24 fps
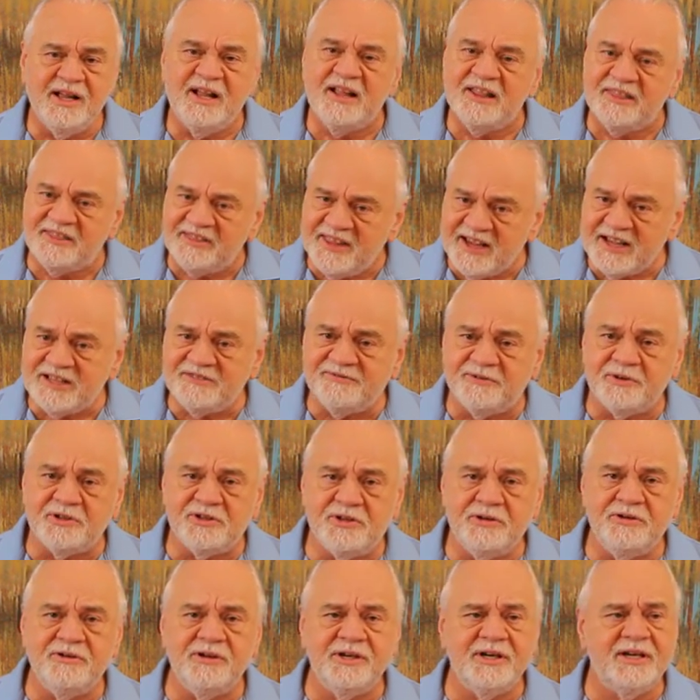Thanks for
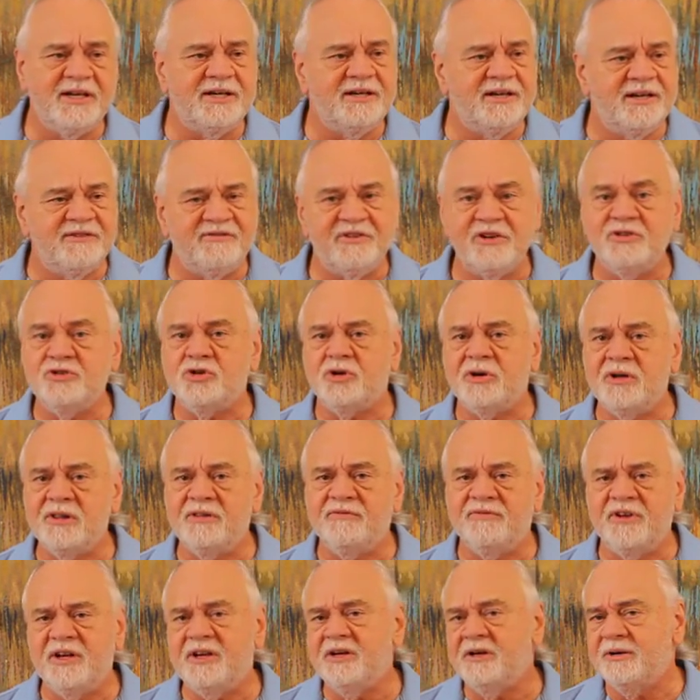tuning in. If you enjoyed the
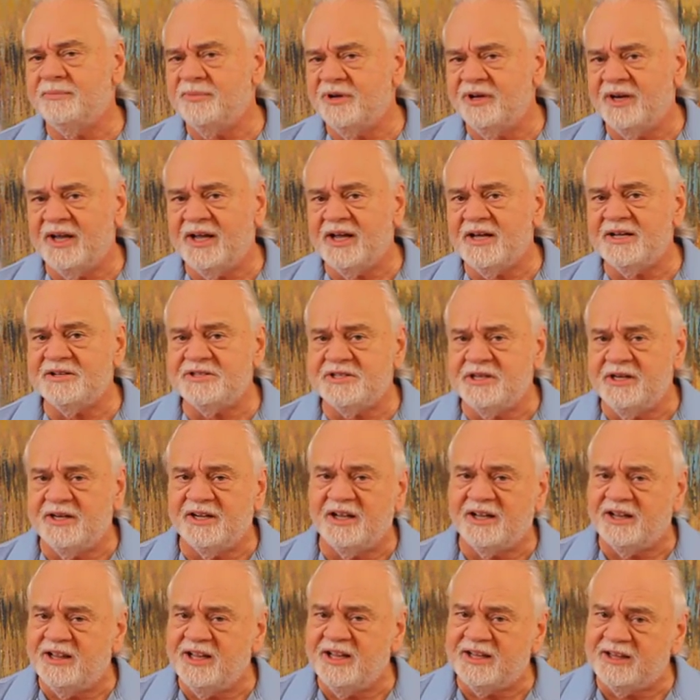video, I'm going to ask you to
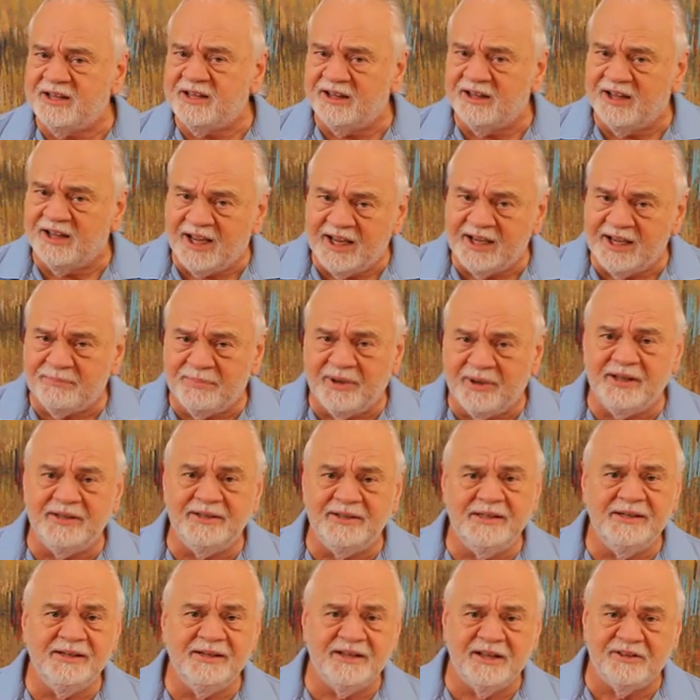click the like
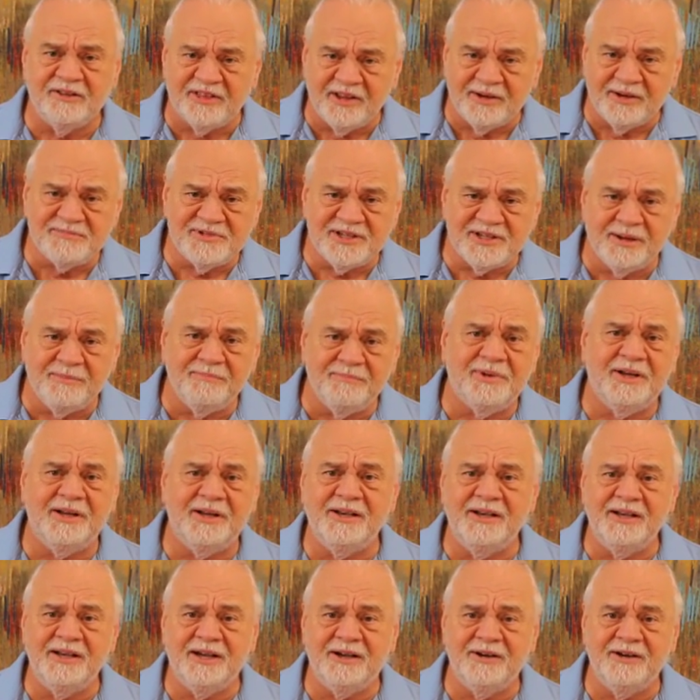button, the thumbs up
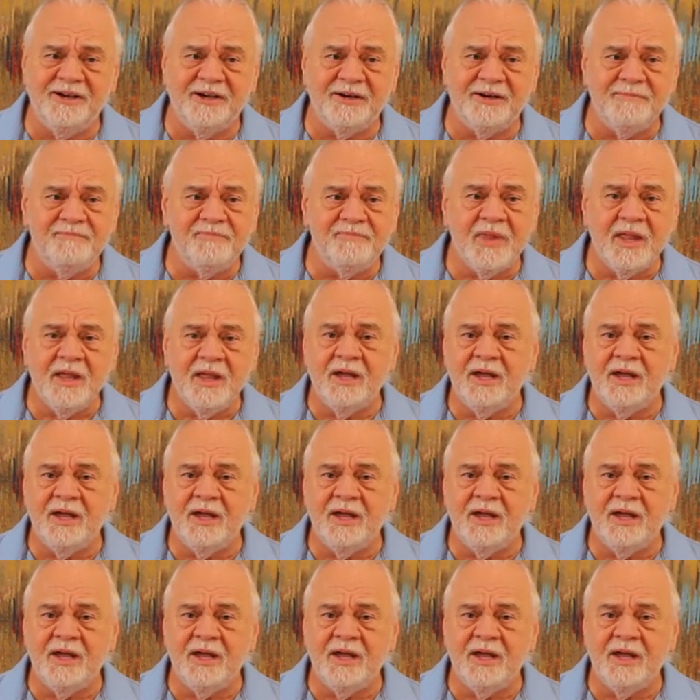button down there.